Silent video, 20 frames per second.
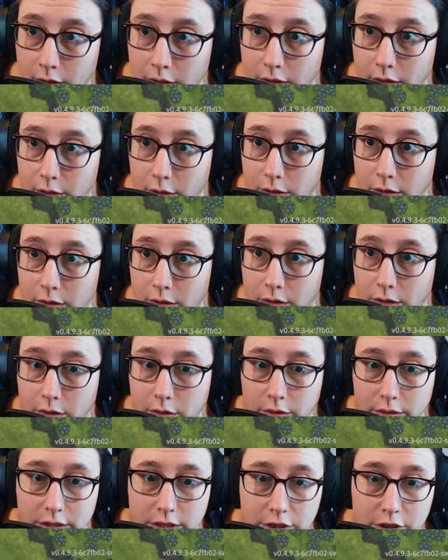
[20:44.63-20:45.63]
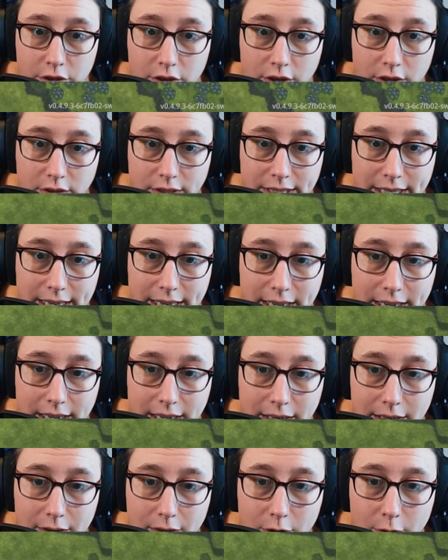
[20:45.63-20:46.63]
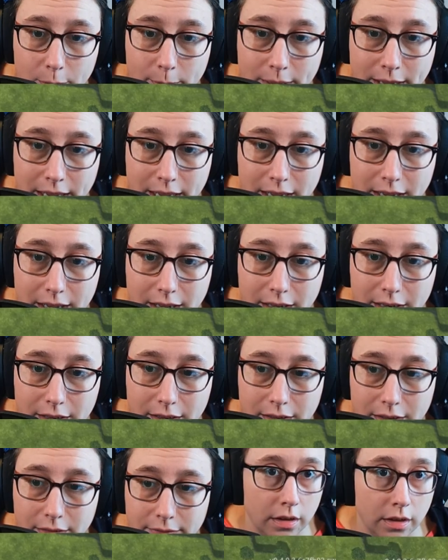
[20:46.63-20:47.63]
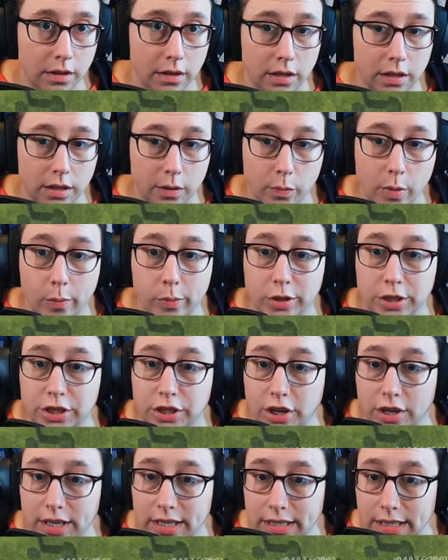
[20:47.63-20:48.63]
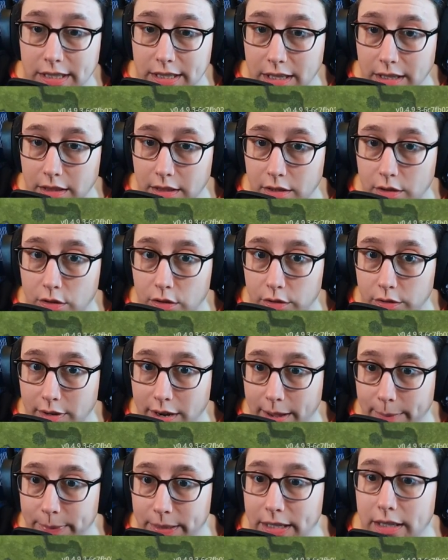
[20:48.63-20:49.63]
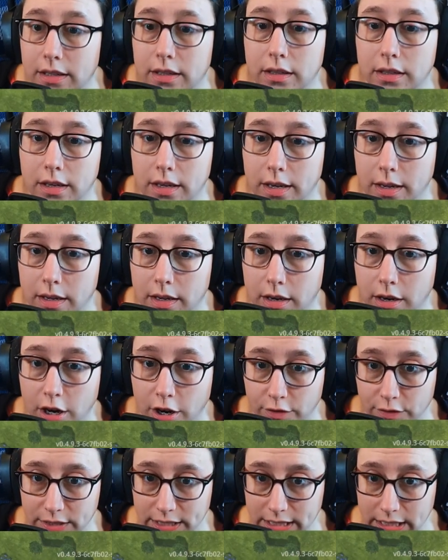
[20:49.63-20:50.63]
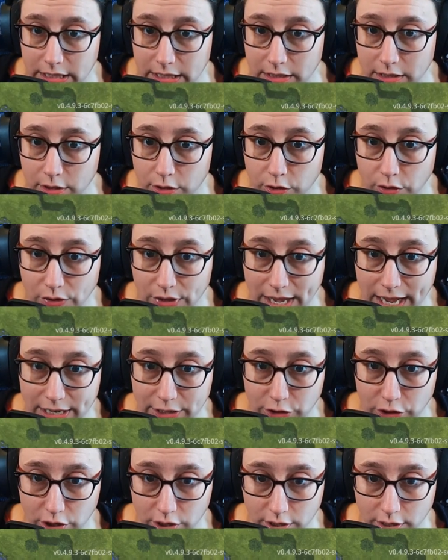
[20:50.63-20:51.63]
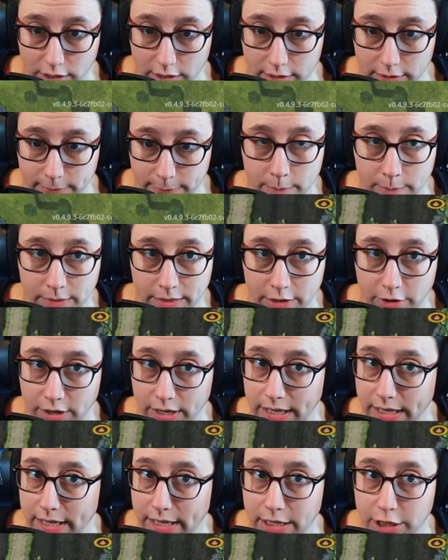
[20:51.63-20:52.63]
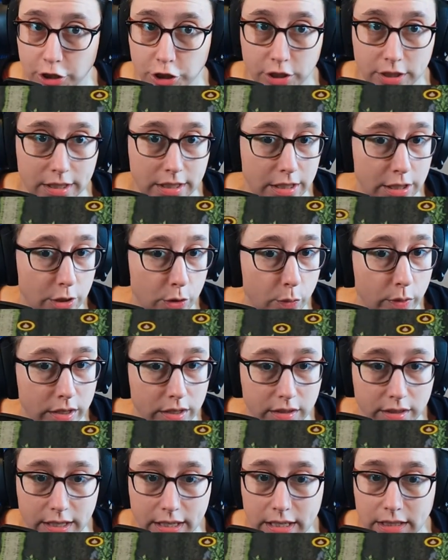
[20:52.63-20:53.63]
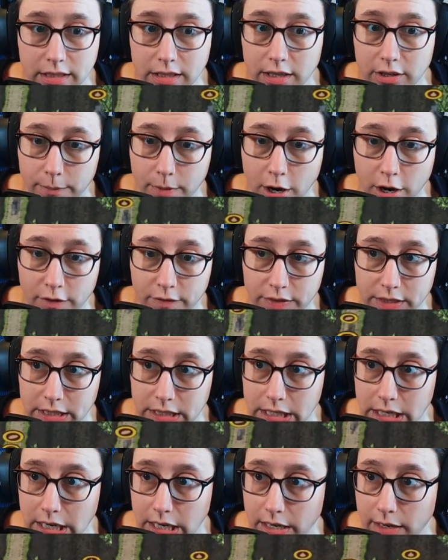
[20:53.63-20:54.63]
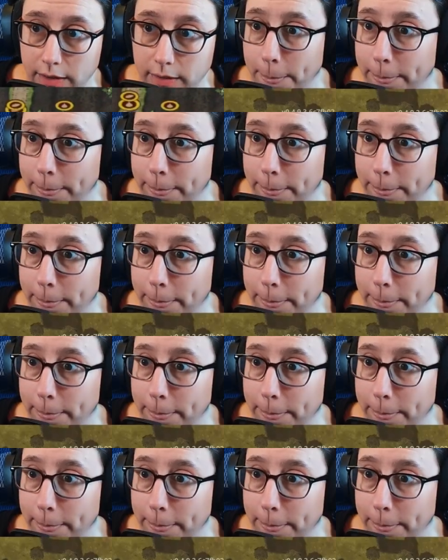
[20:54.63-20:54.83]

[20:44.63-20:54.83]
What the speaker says: Oh, these are all dead. Oh man. Well, we're starting to get the kohlrabi harvested, so that's good. But they're eating it just as quickly as they're harvesting.